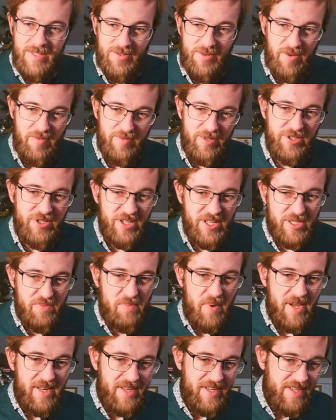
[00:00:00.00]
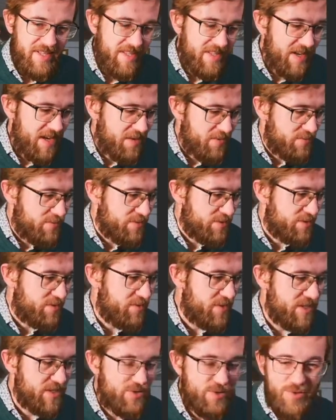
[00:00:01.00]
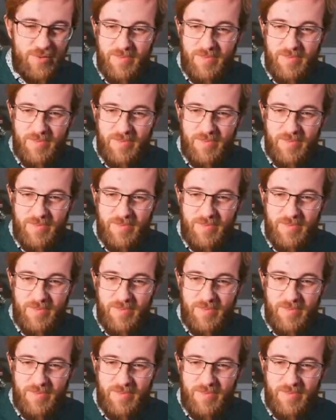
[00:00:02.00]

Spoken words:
I'm just expecting the output to be too